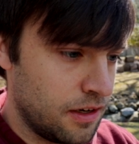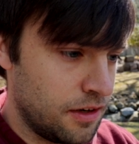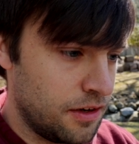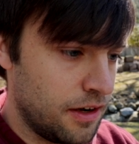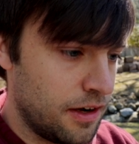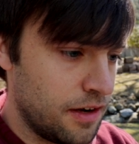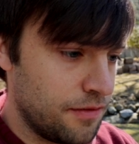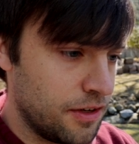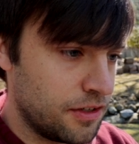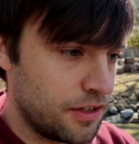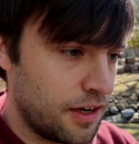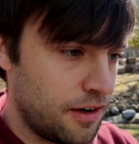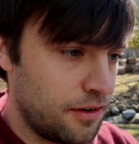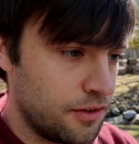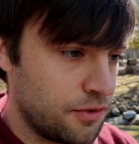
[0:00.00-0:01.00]
Nunavut
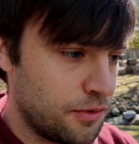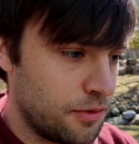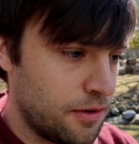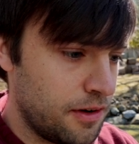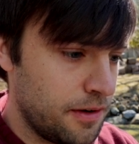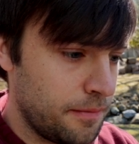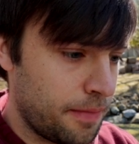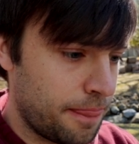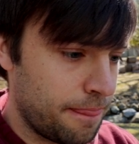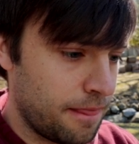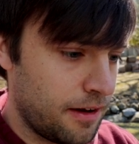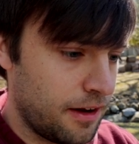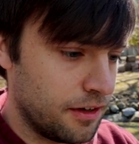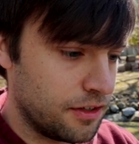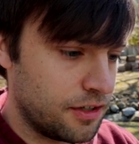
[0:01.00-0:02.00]
Territory.
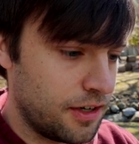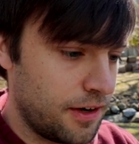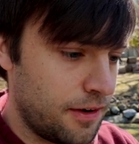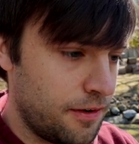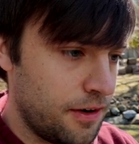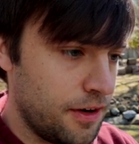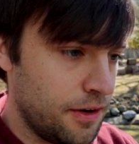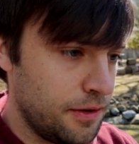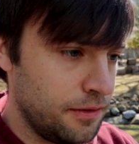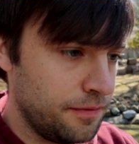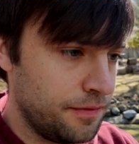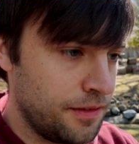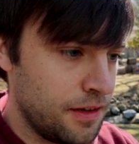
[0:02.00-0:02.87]
Ontario.